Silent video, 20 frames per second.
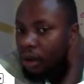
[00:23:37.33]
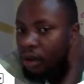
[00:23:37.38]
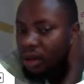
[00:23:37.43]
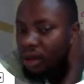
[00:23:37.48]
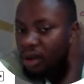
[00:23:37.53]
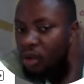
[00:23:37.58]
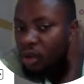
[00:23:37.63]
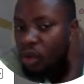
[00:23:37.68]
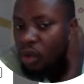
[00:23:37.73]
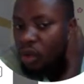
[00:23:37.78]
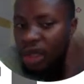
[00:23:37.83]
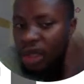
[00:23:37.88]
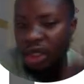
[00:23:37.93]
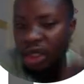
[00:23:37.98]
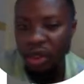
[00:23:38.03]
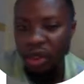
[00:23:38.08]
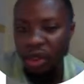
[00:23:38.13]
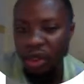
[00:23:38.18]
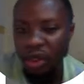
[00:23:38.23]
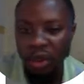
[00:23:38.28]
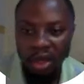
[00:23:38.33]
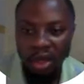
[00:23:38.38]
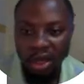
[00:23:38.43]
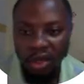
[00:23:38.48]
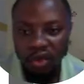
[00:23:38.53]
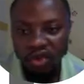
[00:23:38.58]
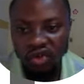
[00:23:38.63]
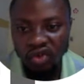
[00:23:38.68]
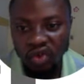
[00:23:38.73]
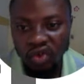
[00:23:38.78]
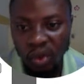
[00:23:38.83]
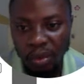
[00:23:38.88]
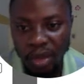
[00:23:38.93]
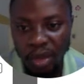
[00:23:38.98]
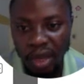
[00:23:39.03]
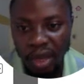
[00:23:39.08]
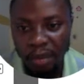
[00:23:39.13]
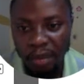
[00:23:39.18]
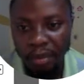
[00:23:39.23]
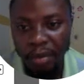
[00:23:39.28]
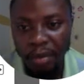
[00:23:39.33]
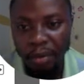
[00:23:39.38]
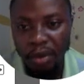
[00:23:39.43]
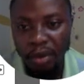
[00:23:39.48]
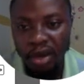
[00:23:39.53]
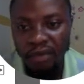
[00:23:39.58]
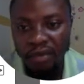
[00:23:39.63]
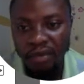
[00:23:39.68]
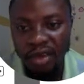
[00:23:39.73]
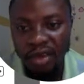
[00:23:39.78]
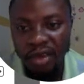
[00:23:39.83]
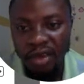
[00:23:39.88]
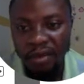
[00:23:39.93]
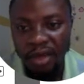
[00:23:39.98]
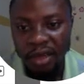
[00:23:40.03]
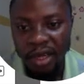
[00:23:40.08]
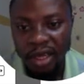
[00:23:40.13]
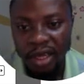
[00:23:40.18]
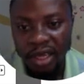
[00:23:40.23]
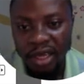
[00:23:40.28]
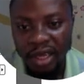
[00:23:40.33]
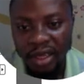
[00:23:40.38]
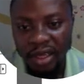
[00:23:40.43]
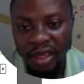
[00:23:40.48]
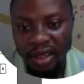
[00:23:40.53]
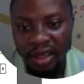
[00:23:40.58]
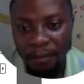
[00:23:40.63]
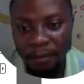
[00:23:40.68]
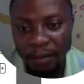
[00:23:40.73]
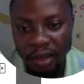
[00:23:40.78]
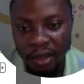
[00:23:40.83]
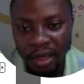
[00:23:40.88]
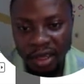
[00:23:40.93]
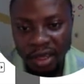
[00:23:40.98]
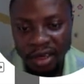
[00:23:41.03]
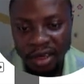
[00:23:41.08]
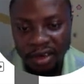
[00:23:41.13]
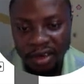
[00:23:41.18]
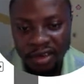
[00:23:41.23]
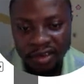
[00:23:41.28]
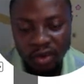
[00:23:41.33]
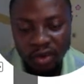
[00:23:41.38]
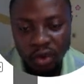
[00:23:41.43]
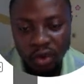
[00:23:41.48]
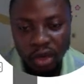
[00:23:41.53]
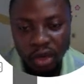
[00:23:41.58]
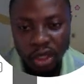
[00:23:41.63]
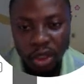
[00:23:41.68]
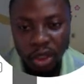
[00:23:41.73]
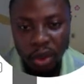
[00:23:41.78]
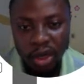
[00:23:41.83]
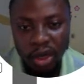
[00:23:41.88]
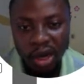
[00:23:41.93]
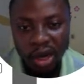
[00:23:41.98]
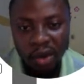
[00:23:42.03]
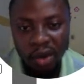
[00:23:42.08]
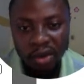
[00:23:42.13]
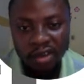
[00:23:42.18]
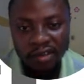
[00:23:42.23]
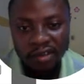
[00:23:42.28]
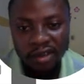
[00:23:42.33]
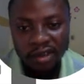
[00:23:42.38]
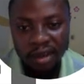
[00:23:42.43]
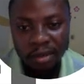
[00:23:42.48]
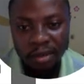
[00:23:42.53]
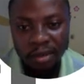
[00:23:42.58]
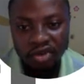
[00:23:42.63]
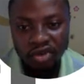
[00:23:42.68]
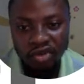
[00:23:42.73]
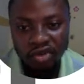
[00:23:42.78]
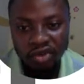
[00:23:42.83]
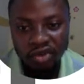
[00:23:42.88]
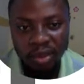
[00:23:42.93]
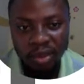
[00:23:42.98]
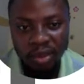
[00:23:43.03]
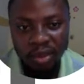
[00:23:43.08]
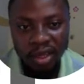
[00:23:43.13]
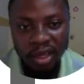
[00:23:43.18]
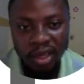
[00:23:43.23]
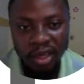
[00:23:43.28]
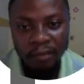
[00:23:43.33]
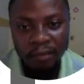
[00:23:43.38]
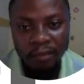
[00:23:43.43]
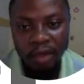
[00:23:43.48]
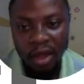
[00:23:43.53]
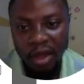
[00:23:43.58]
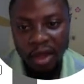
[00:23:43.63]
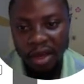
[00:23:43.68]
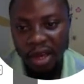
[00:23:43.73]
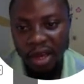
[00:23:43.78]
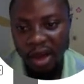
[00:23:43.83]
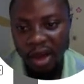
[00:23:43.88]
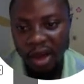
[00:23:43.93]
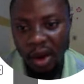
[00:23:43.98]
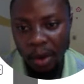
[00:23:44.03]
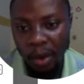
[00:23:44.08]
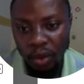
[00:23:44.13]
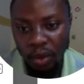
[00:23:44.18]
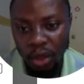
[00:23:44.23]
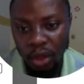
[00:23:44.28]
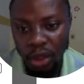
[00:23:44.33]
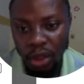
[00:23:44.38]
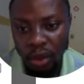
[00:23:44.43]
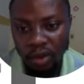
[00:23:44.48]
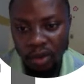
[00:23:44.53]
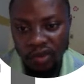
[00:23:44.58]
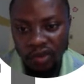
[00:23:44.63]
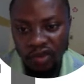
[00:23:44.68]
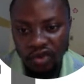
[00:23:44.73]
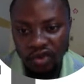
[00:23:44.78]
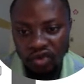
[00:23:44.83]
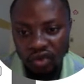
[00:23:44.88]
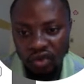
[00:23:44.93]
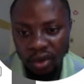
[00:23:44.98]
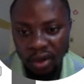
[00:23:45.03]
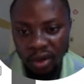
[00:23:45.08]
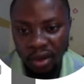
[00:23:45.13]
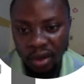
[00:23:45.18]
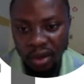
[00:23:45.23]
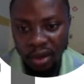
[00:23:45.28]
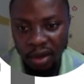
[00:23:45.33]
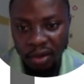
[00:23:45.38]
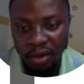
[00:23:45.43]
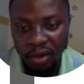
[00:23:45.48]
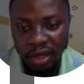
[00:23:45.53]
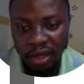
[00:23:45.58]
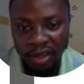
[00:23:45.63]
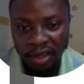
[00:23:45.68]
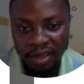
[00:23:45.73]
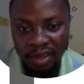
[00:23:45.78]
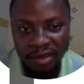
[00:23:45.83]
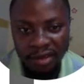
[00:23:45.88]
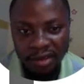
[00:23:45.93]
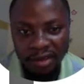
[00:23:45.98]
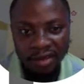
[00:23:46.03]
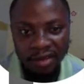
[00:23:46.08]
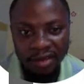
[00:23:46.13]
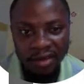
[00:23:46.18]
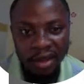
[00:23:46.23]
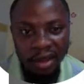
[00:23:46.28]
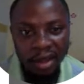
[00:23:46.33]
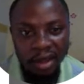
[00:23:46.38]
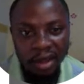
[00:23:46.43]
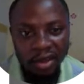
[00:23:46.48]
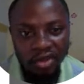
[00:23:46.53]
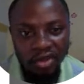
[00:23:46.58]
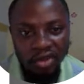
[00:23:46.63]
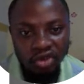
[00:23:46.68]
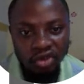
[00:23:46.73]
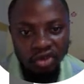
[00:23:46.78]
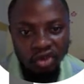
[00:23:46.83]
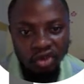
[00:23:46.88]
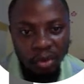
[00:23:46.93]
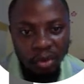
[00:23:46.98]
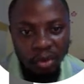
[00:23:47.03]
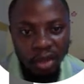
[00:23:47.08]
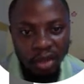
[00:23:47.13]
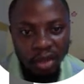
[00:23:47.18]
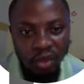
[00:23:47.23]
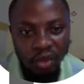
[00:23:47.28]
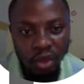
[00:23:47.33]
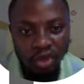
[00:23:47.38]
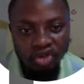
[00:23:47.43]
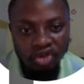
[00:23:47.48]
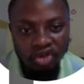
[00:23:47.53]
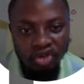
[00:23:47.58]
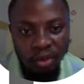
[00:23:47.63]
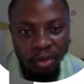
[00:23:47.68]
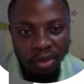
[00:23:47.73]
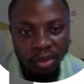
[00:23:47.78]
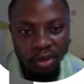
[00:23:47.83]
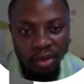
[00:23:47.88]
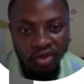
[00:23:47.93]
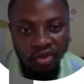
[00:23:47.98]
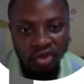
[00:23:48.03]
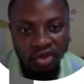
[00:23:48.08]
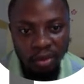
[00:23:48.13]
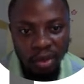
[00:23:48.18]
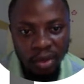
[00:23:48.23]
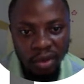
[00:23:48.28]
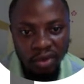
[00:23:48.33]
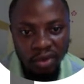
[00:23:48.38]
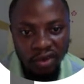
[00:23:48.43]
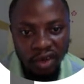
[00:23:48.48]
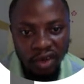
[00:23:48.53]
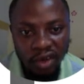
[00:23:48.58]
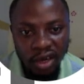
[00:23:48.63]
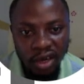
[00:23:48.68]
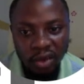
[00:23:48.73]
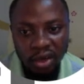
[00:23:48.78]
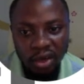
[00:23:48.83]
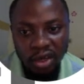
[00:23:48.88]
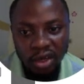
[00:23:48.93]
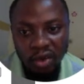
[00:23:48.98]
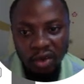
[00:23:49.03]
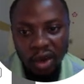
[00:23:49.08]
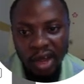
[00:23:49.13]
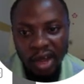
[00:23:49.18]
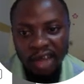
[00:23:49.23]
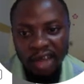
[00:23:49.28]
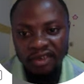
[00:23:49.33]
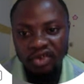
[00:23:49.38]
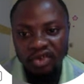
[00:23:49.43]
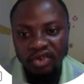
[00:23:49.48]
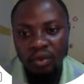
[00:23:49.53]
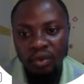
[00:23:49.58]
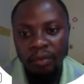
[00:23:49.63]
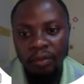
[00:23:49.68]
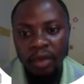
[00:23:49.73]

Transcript: location, you just come here, people living in this location. Now this, let me show you something here. Now our location is showing United States. You just come here to this drop down, just click on it. It'll ask you